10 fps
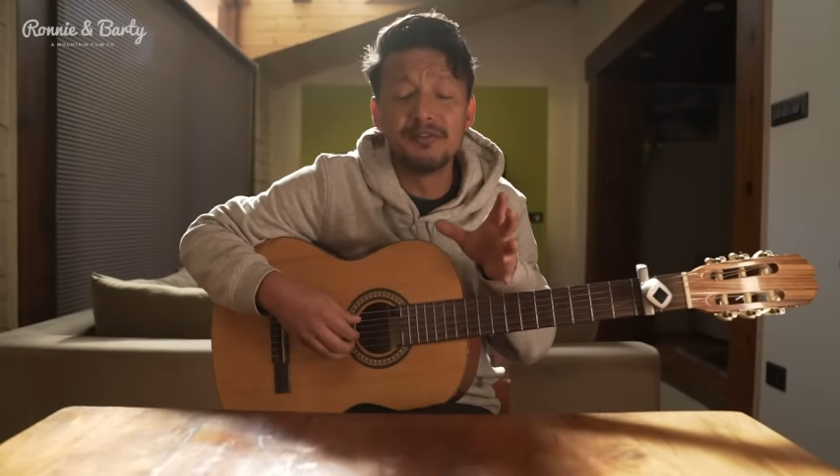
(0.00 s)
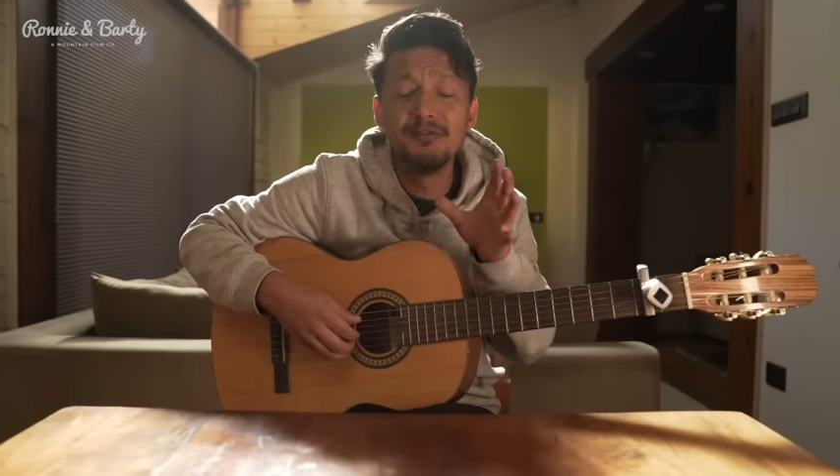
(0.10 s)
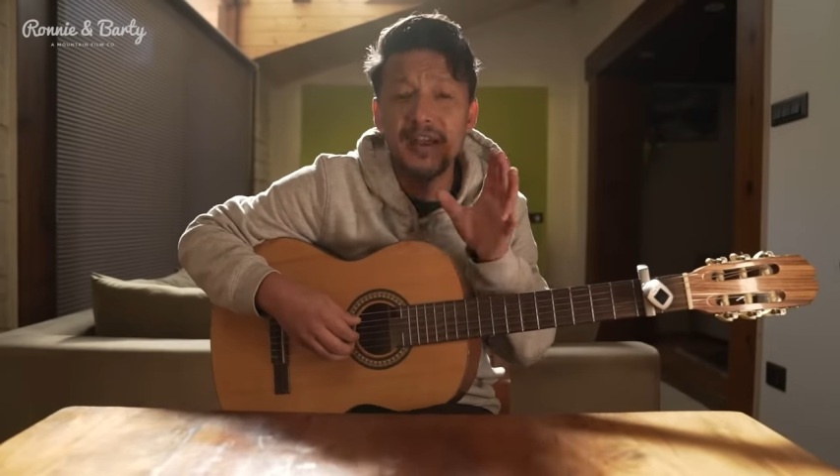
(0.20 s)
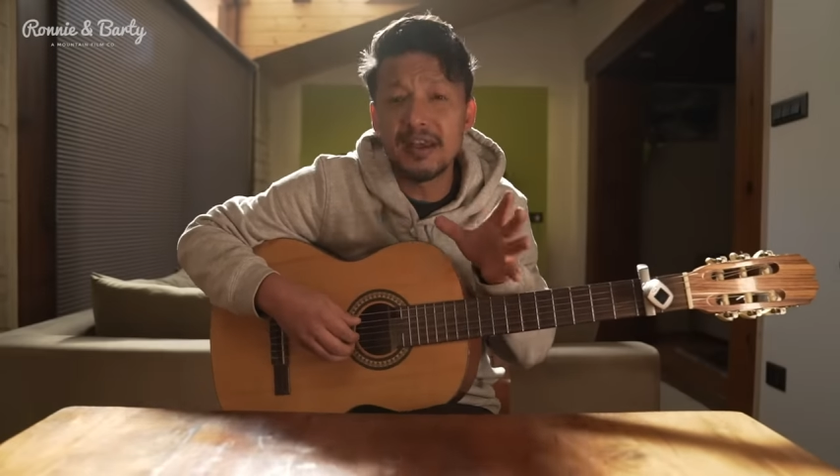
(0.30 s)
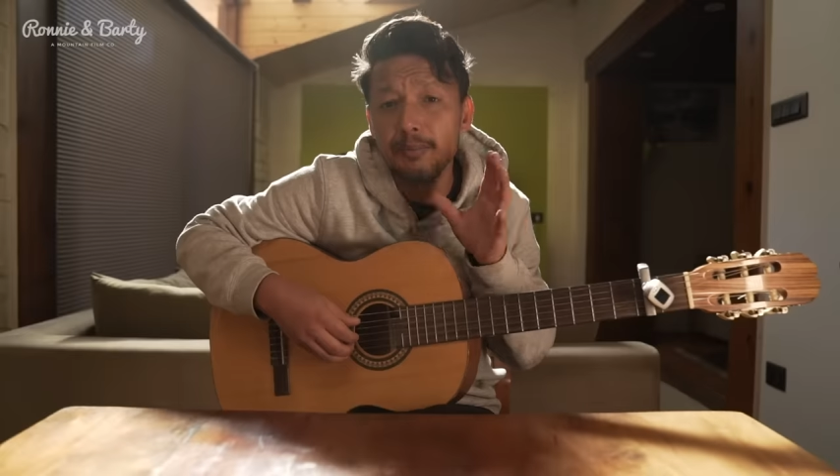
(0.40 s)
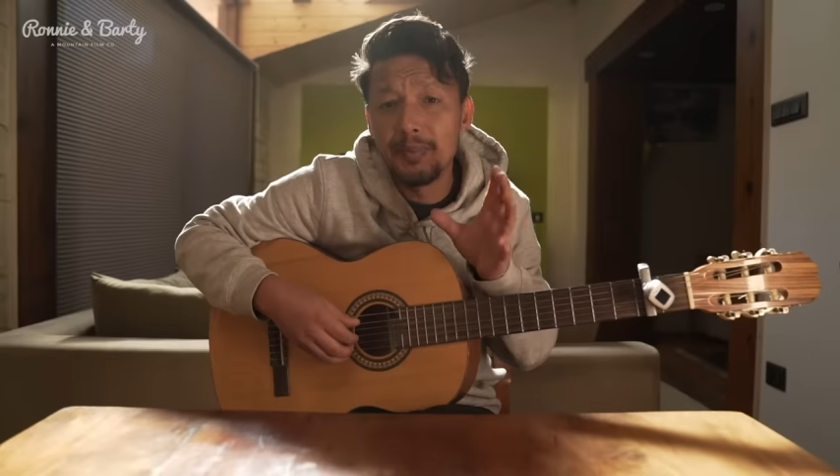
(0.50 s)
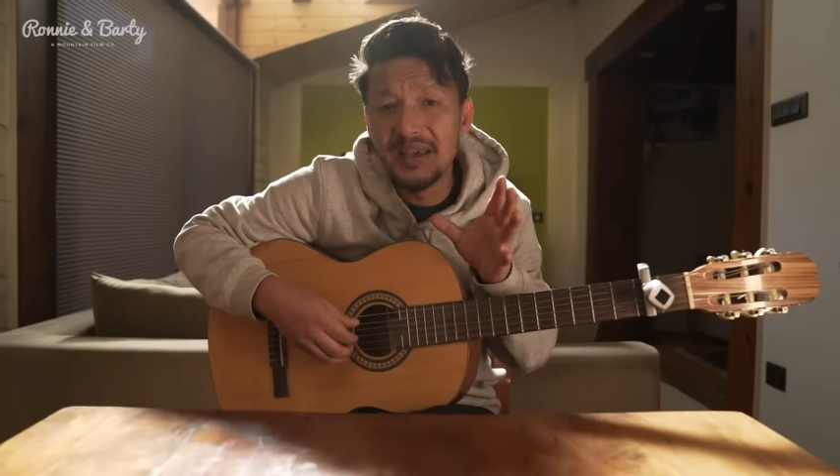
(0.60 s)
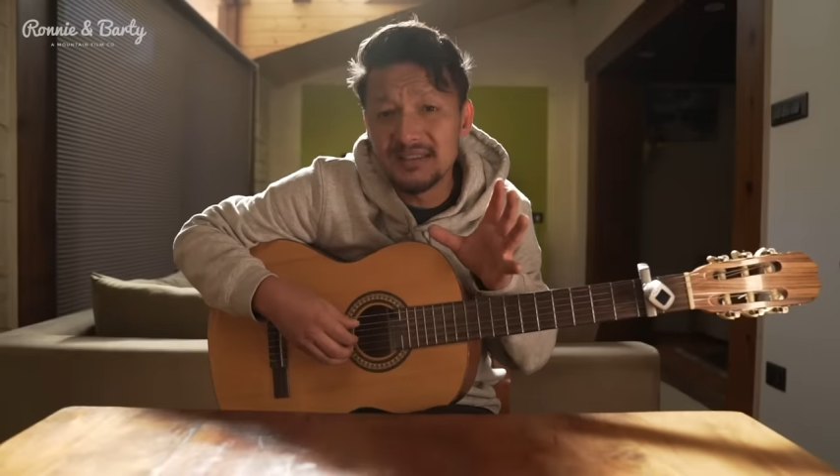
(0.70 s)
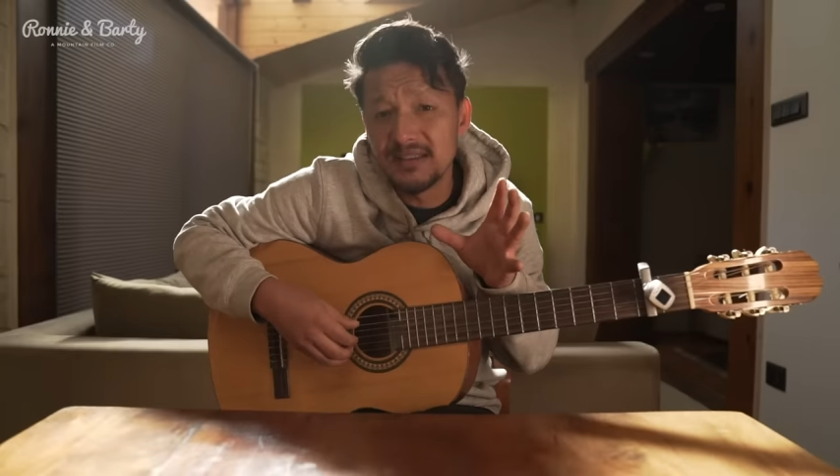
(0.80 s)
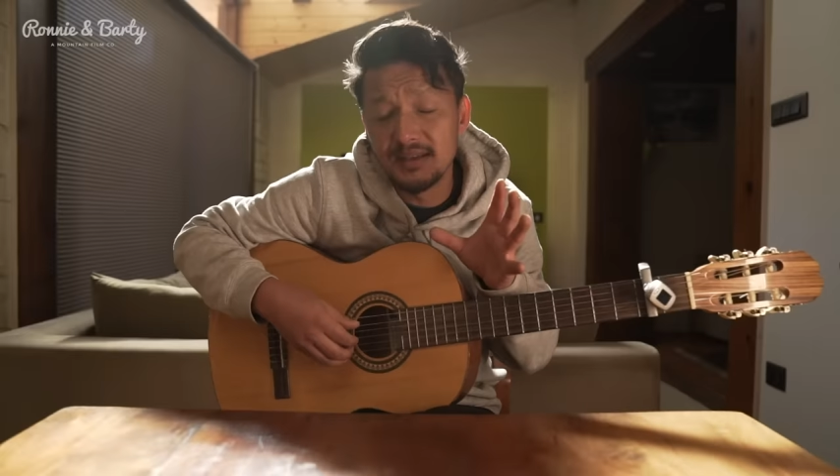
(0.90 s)
very
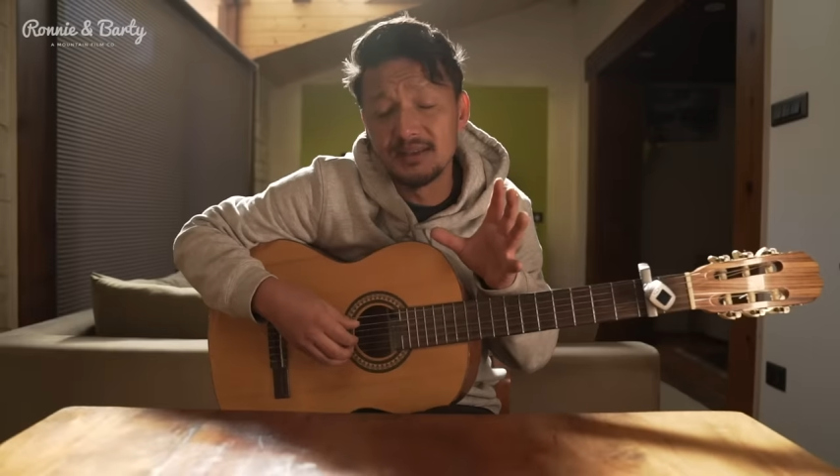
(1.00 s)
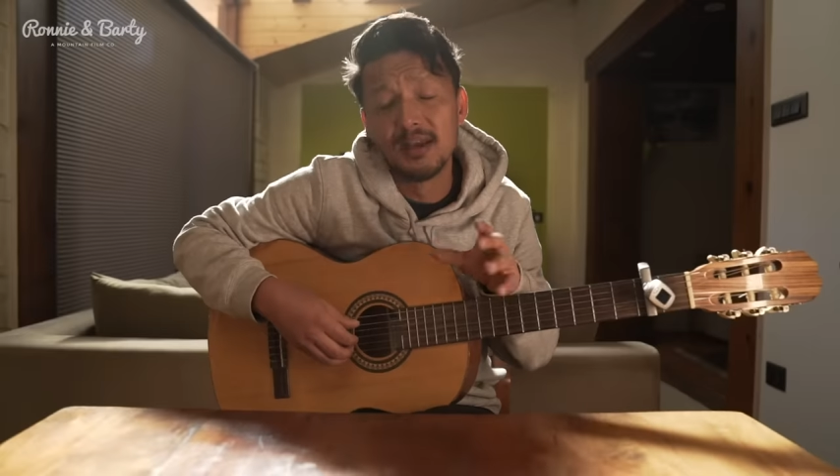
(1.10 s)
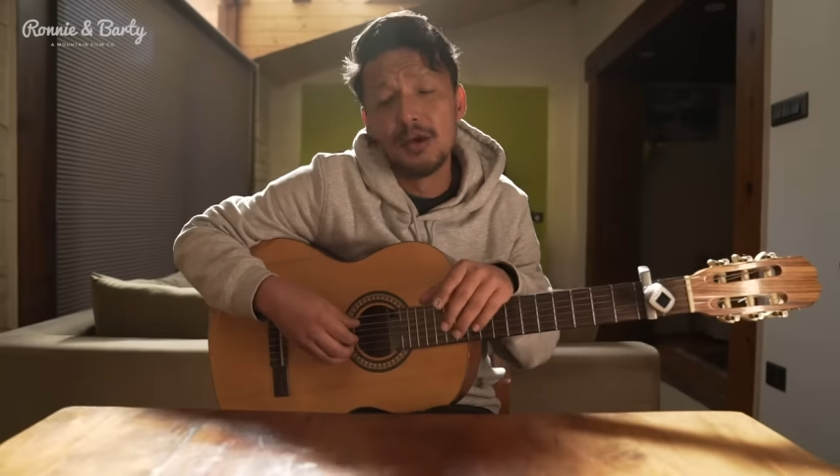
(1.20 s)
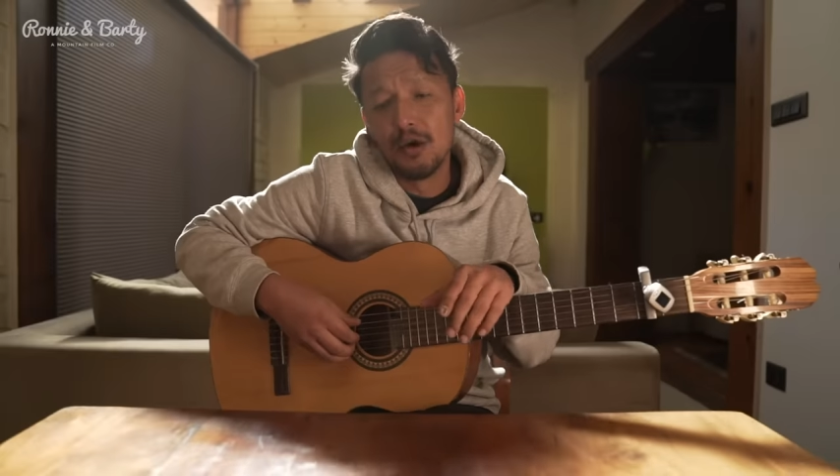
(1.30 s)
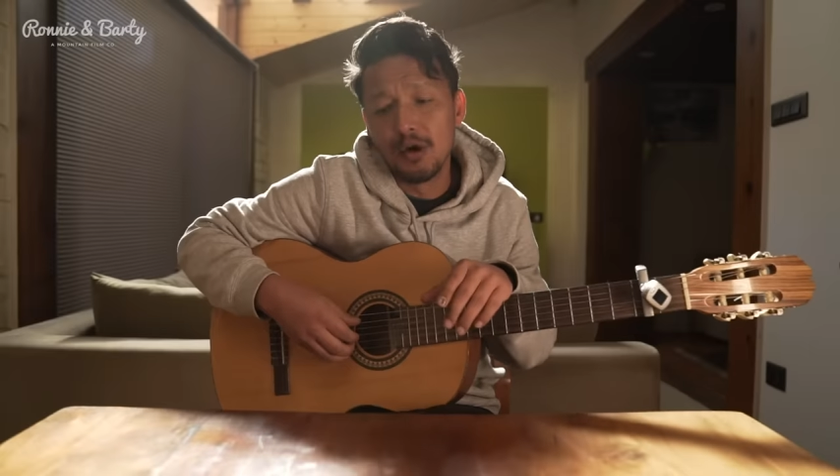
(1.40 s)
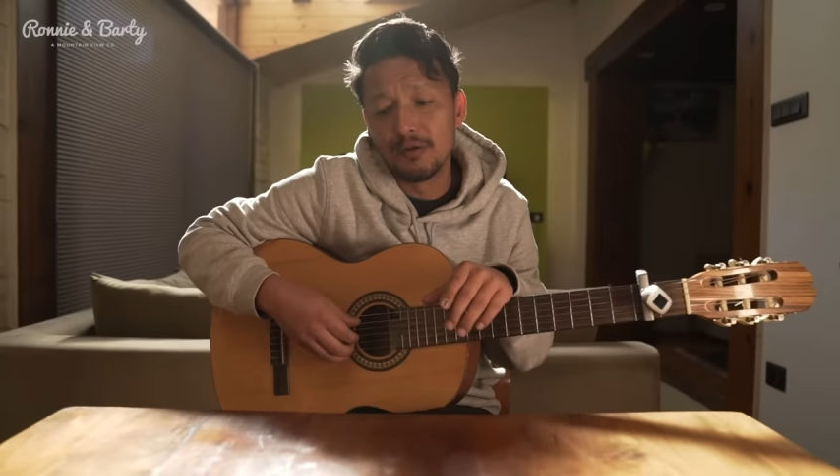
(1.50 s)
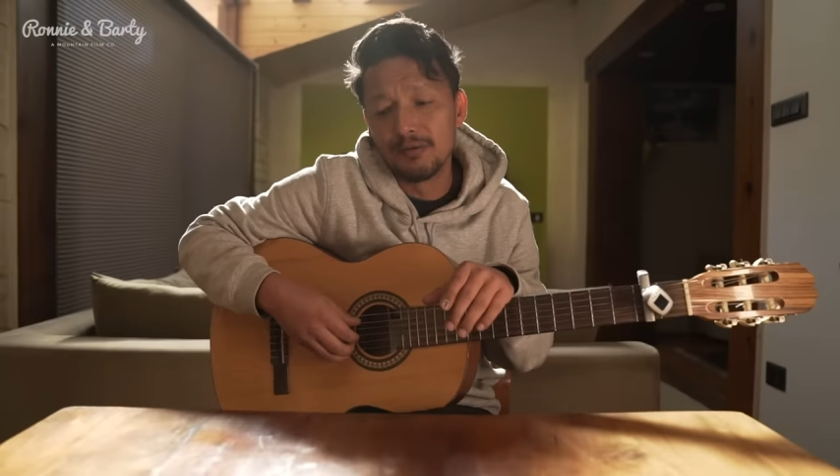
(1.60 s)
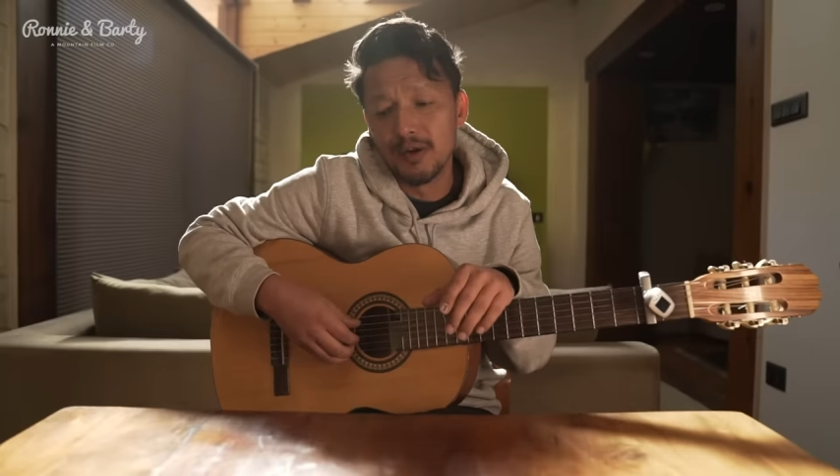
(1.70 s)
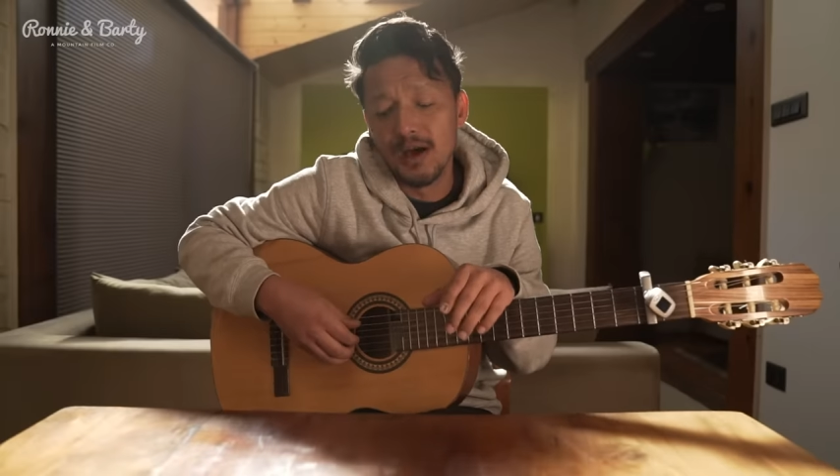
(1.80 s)
basics of uh,